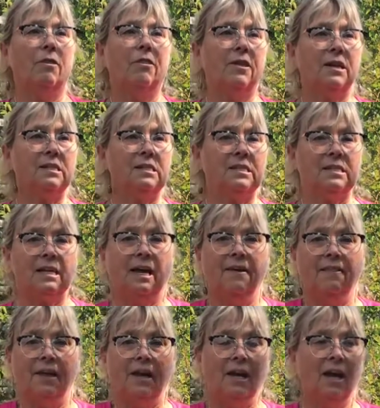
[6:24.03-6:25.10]
this,
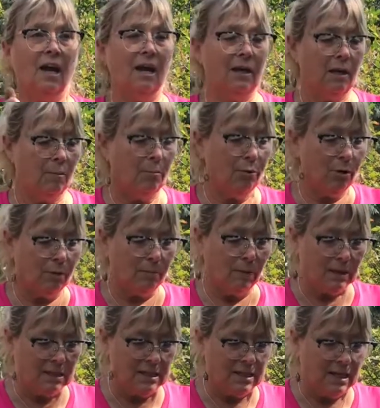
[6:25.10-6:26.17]
and then I can put
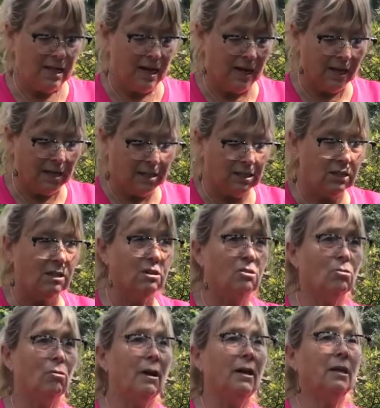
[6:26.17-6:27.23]
my seed heads
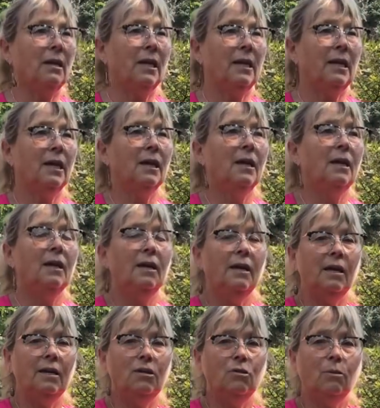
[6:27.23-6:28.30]
directly
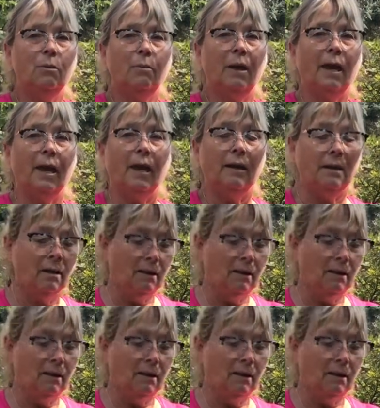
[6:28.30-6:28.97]
into a pan,